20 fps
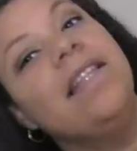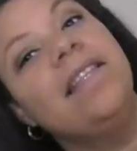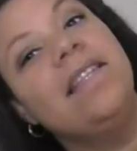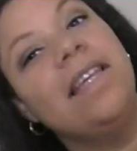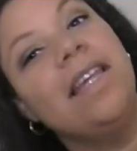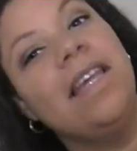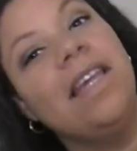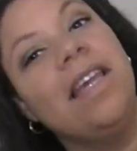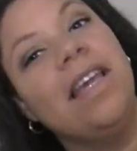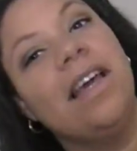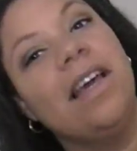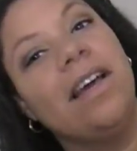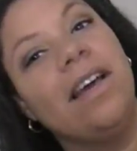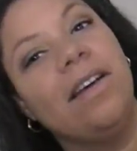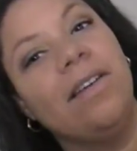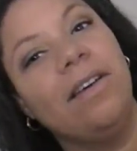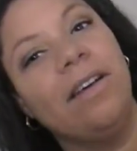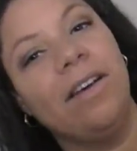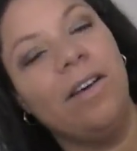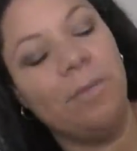see,
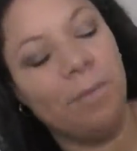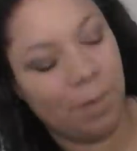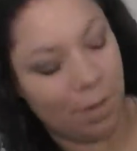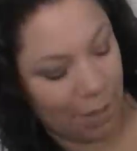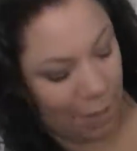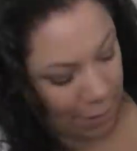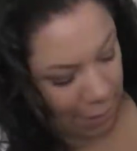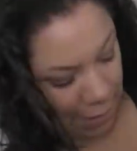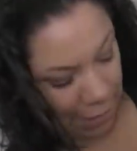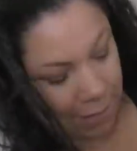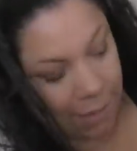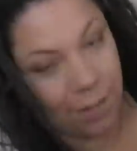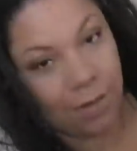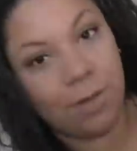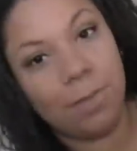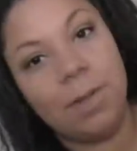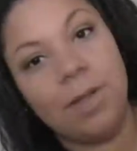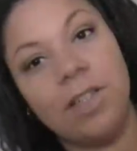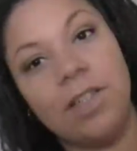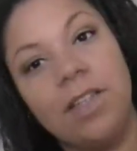oh, I hope you guys can't see
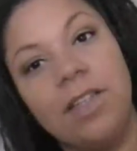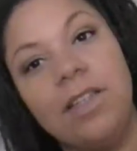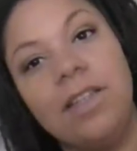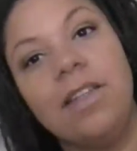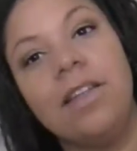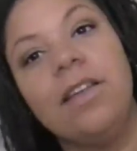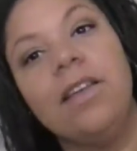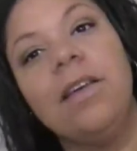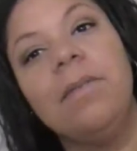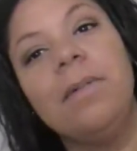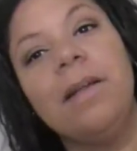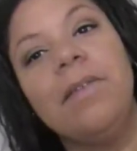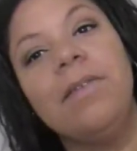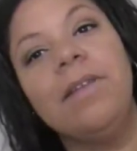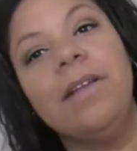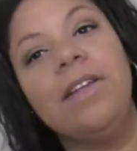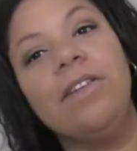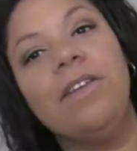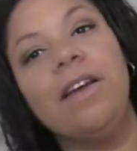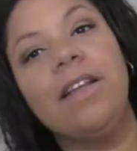too much because I'm not
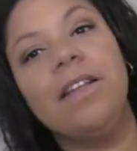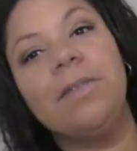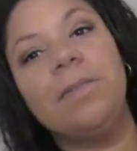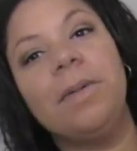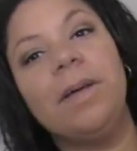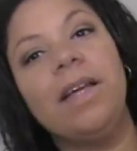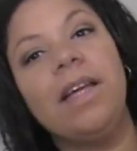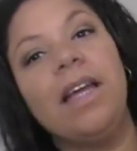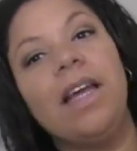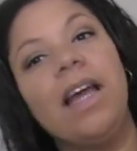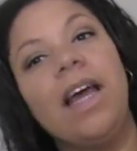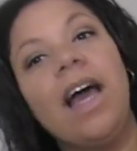really dressed, but